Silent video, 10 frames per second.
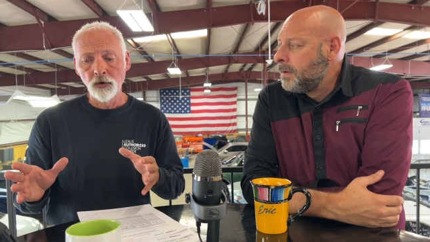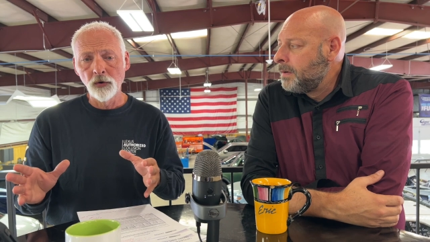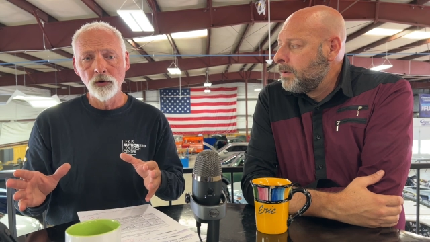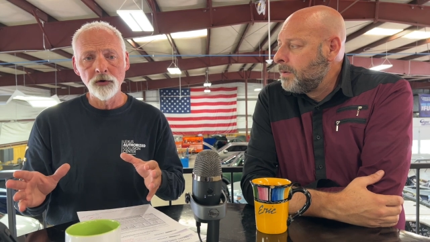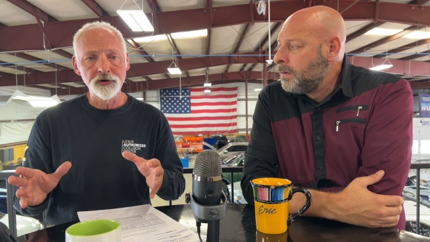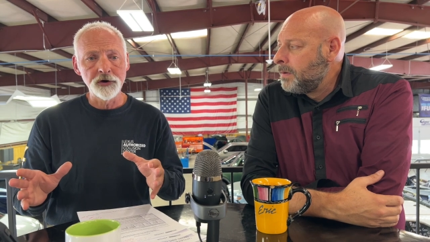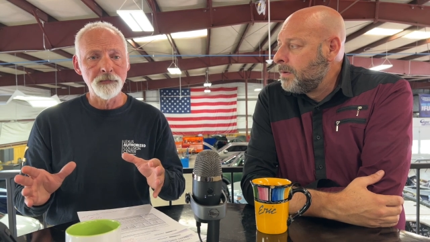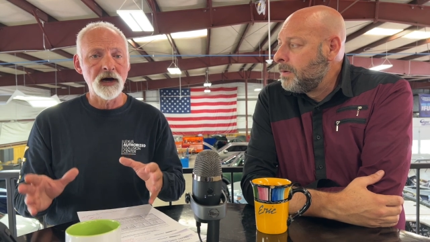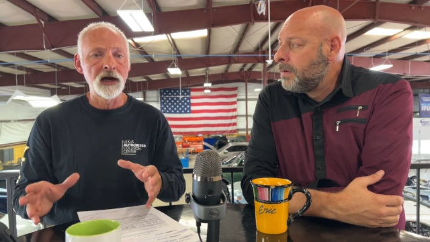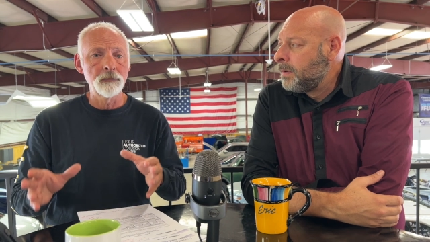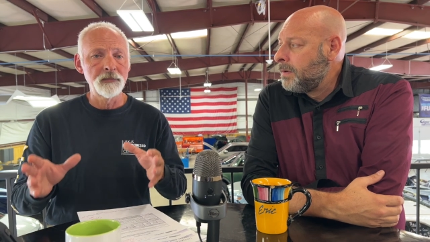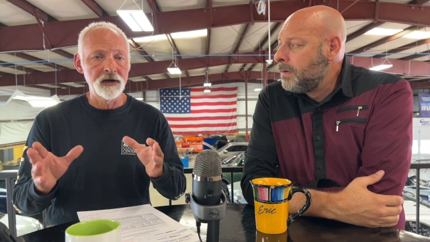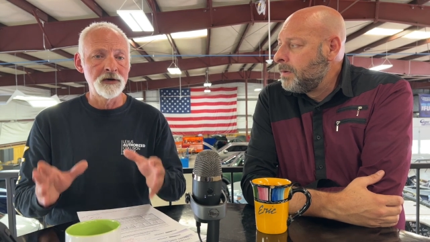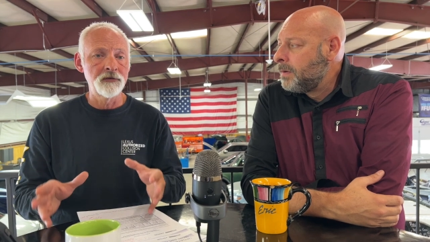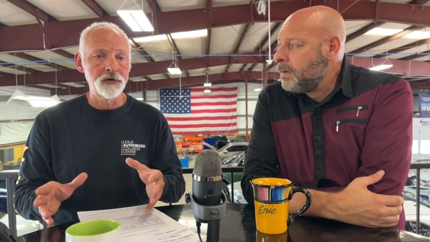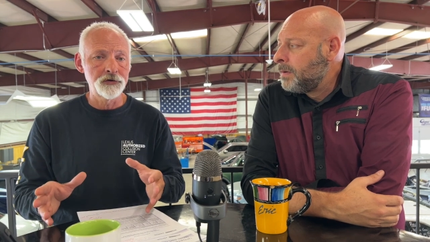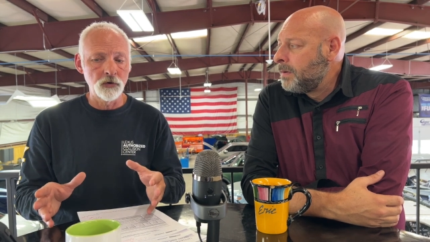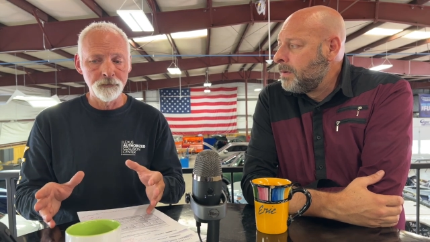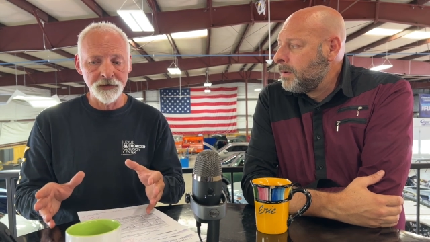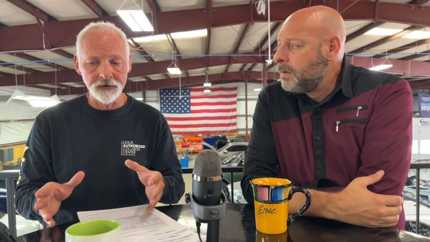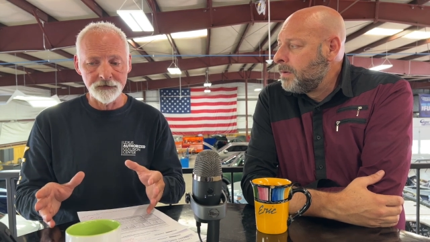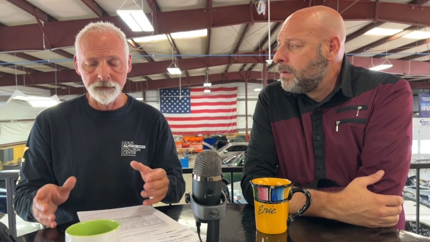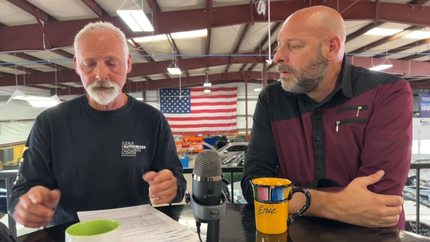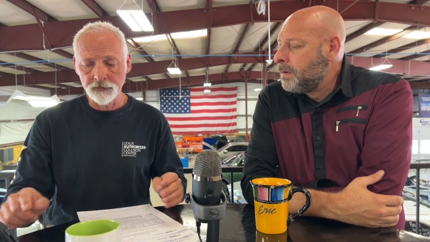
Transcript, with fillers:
Speaker 1: or you can buy them in individual pieces.